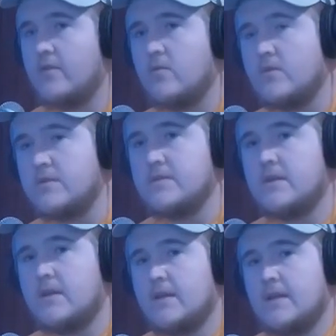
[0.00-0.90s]
out in the
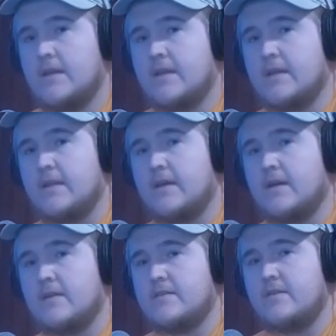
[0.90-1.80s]
woods, and
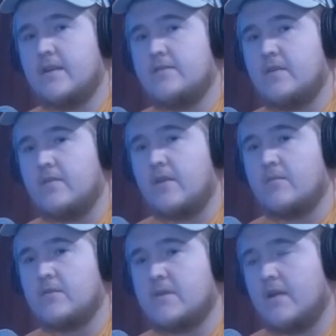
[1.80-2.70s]
uh, you still got to feel for
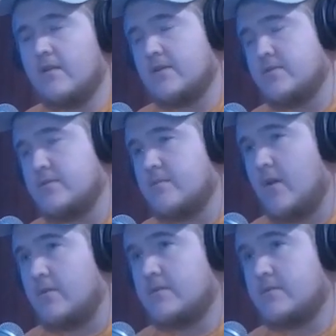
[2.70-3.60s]
animals. I don't like shooting
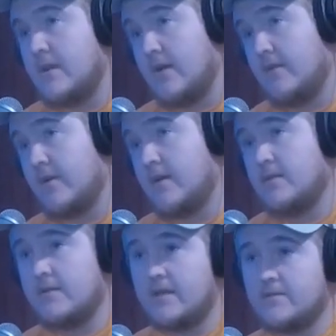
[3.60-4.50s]
small ones. Now, have
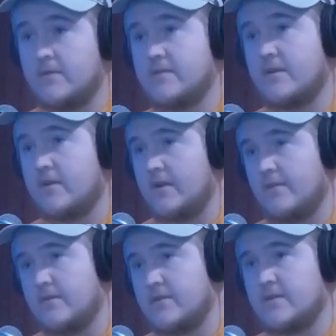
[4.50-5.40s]
I? Yes, when I was younger, I
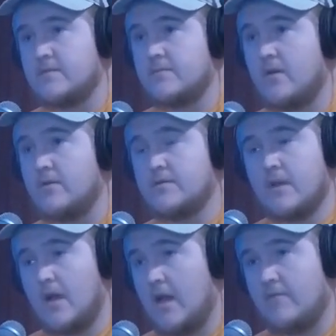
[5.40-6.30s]
mm-hmm. definitely shot some small
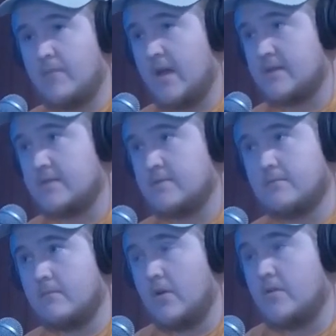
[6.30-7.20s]
ones. Mm-hmm. I, I've passed
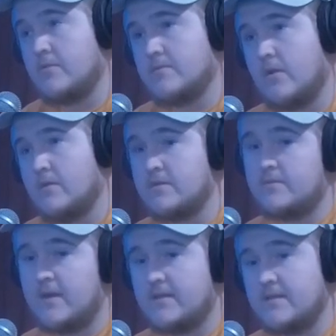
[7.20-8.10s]
multiple small ones
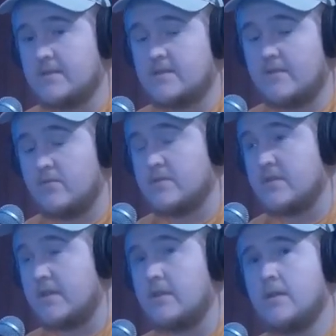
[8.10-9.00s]
this past season, as
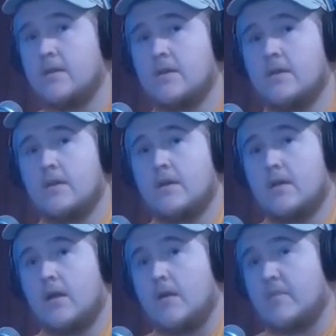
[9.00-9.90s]
everyone's seen. Mm-hmm.
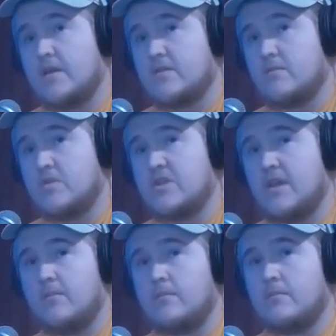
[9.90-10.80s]
I'm not so
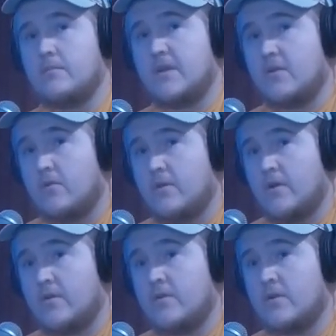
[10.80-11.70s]
much a bighorn
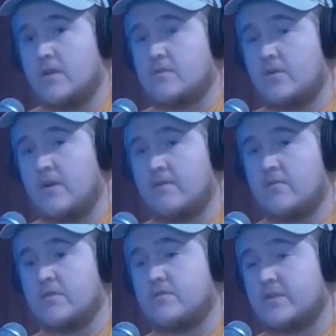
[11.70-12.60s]
hunter because we don't
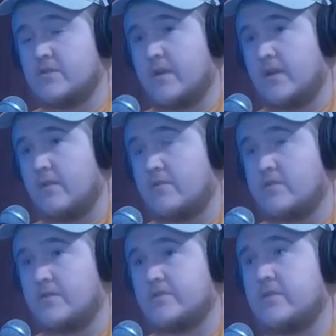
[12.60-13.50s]
have the restriction, antler
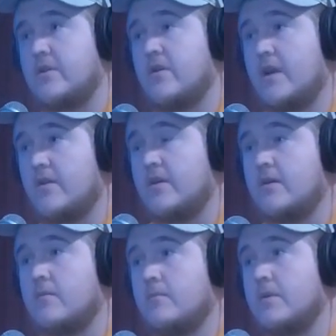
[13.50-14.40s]
restriction in our
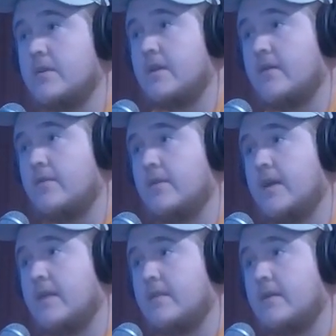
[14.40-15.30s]
area, but
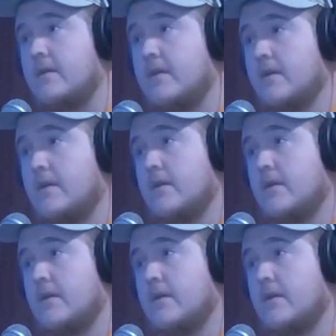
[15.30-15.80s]
definitely I think